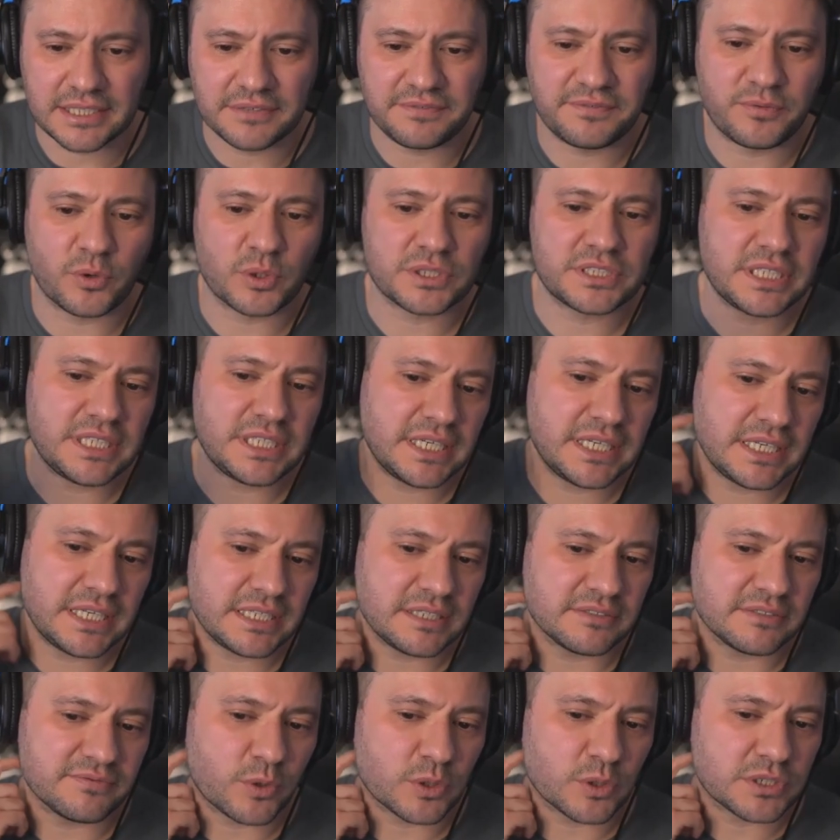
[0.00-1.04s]

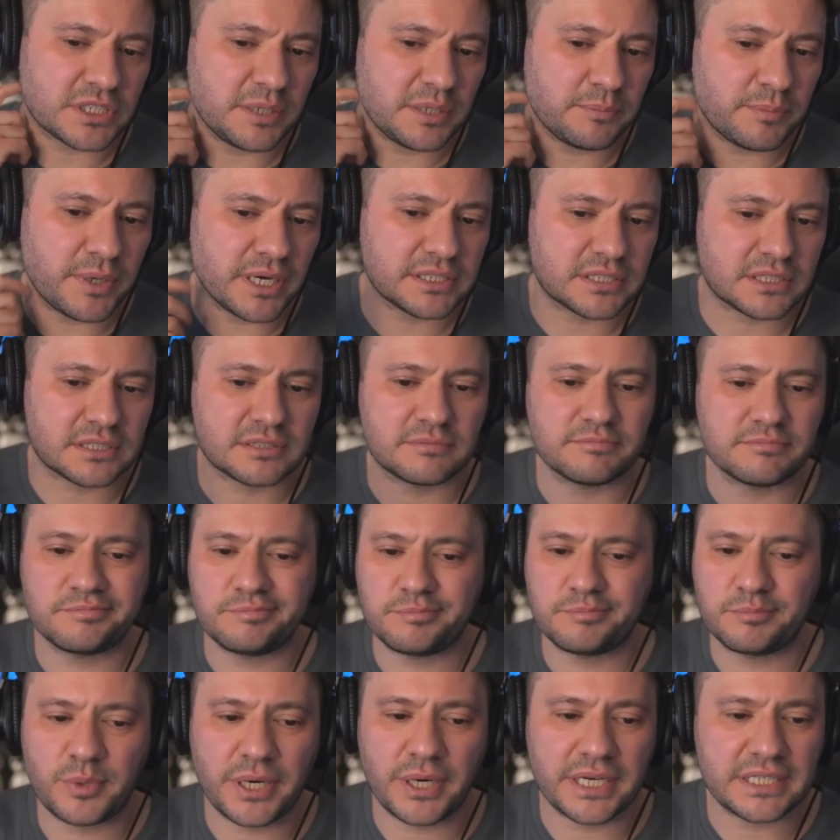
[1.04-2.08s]
$14
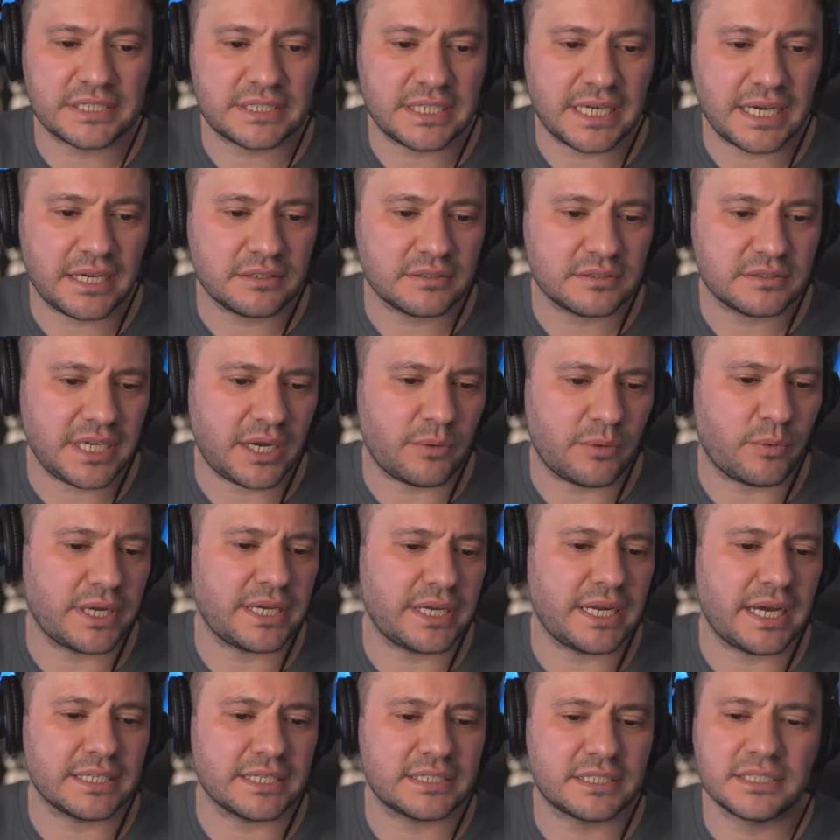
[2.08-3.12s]
breaks down? Yeah, why
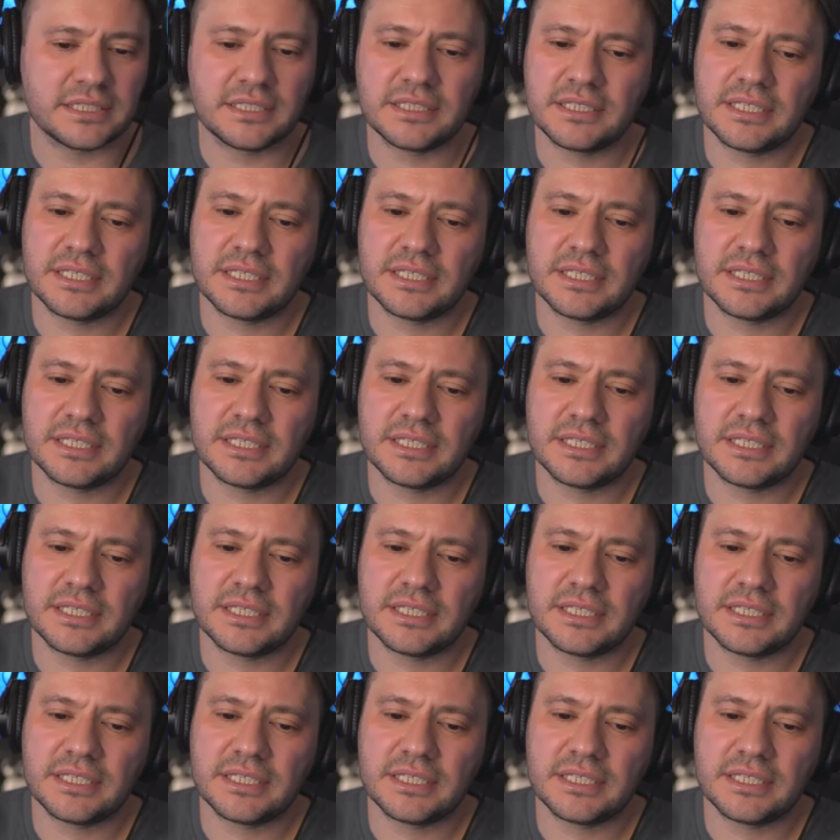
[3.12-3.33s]
not?